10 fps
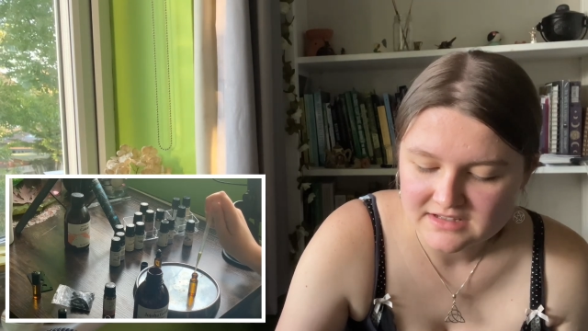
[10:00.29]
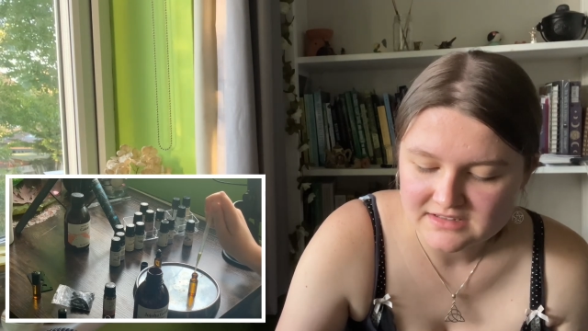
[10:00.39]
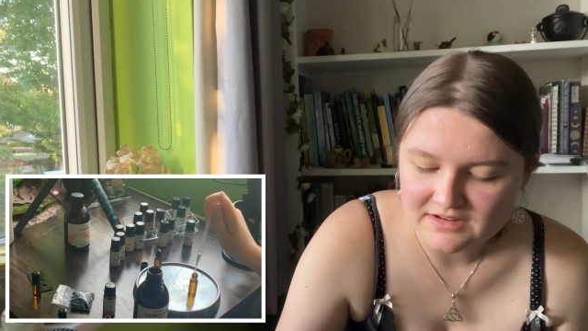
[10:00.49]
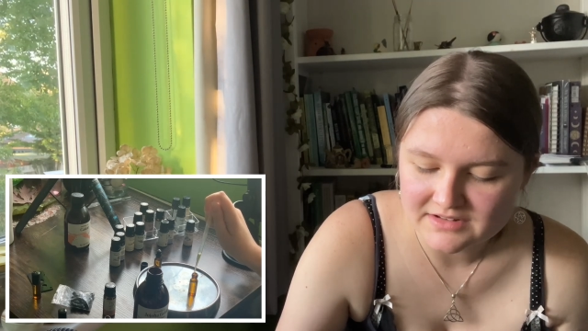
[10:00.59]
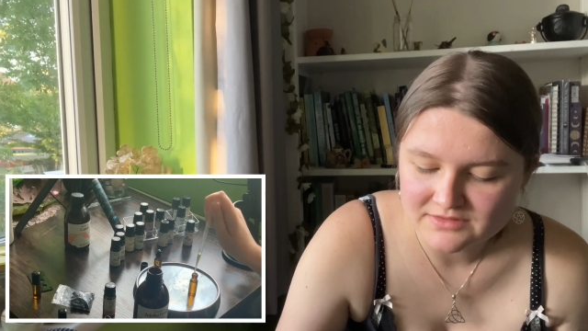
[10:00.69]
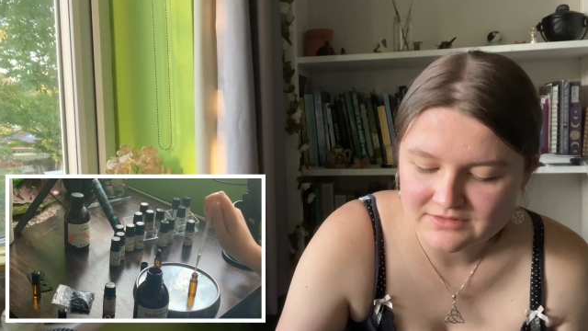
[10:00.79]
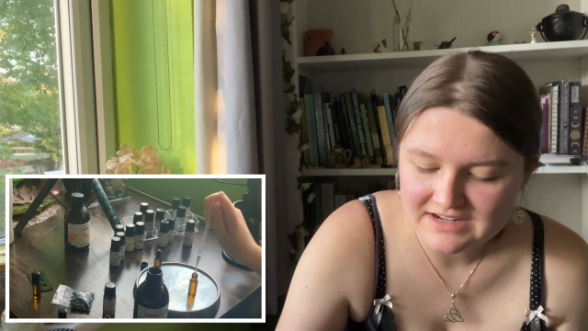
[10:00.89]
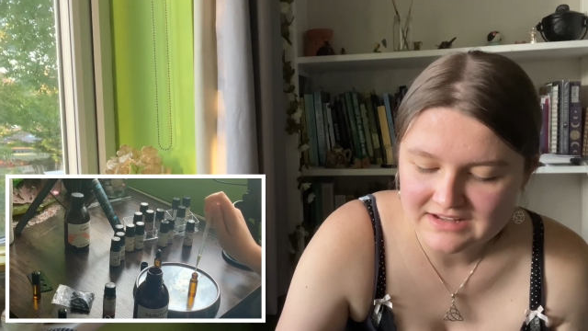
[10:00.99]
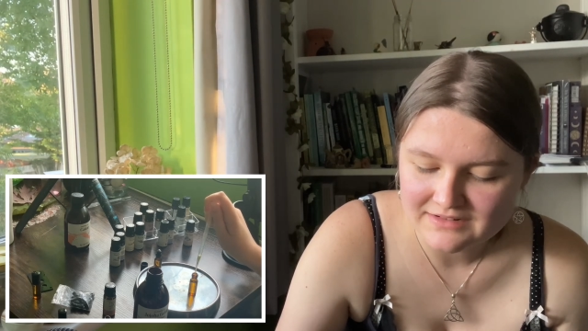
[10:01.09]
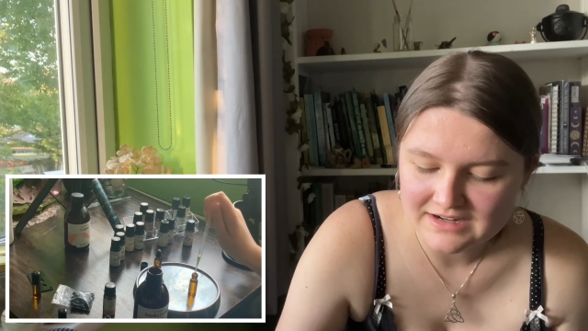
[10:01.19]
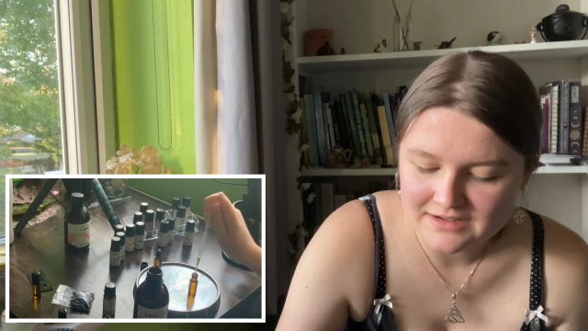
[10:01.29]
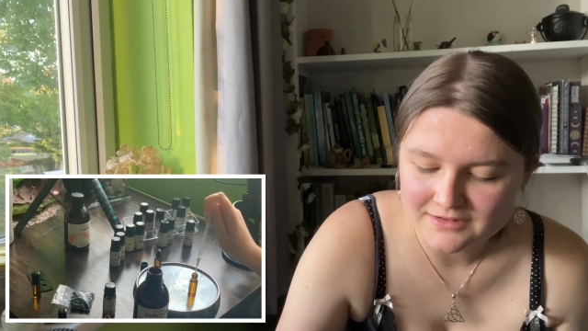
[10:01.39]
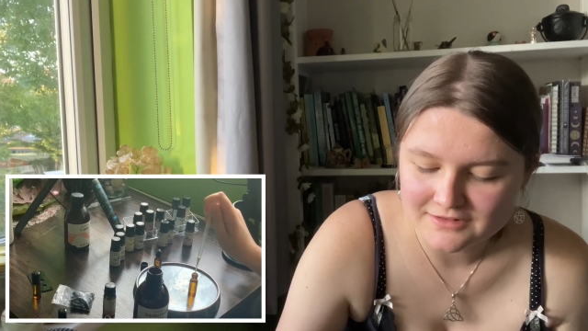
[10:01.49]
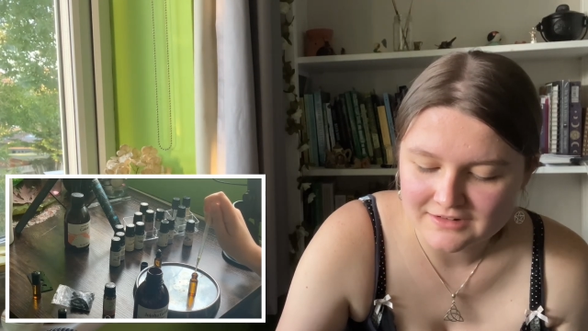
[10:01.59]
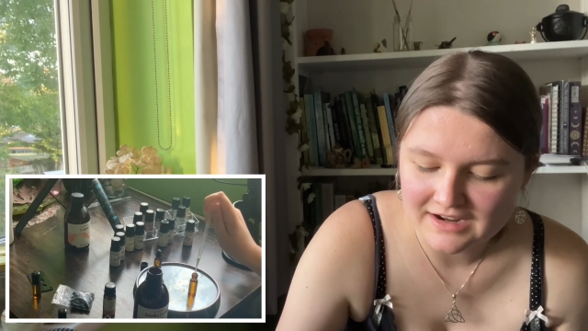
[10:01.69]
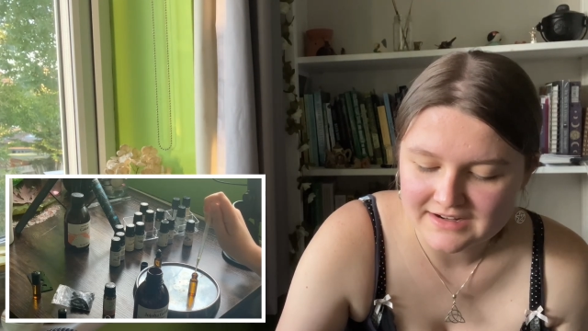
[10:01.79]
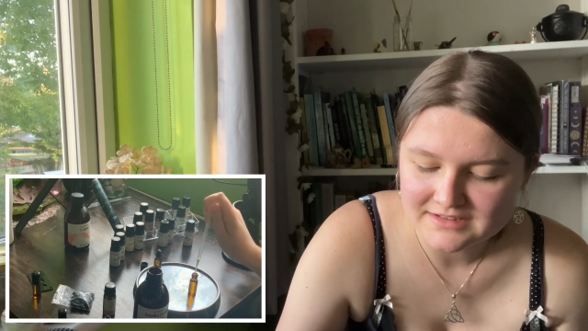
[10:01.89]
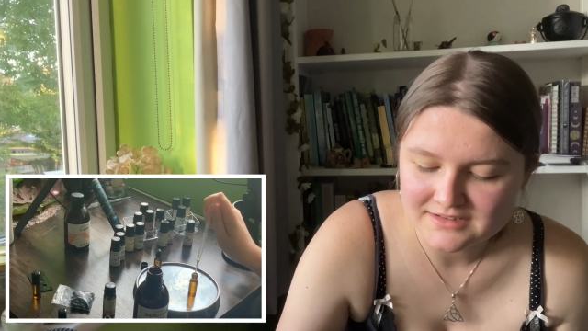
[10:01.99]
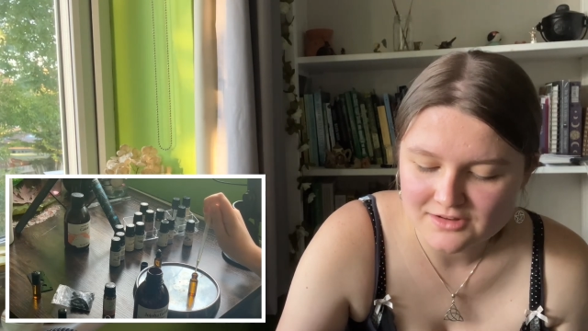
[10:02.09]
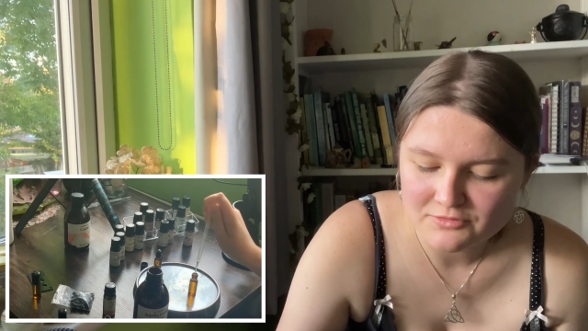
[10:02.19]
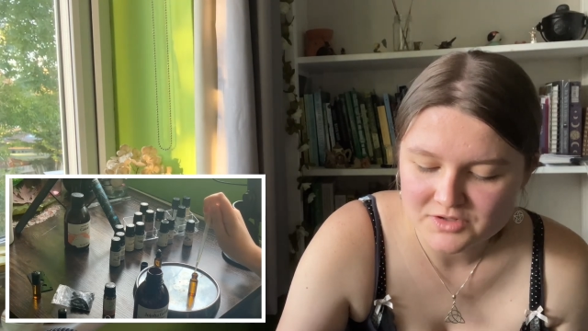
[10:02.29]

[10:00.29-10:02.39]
So it's really, really cool, and it's so much